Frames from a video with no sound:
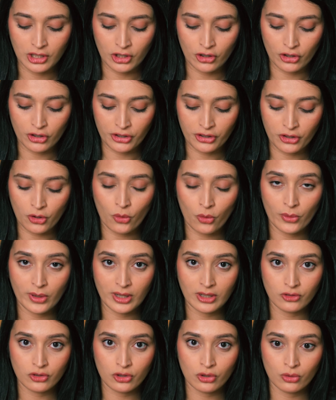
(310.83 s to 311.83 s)
you're
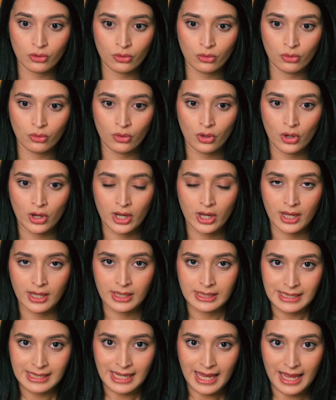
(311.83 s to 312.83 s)
going to
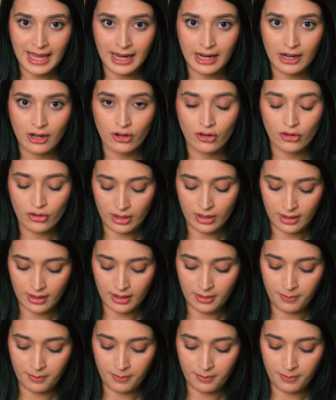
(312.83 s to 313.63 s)
tear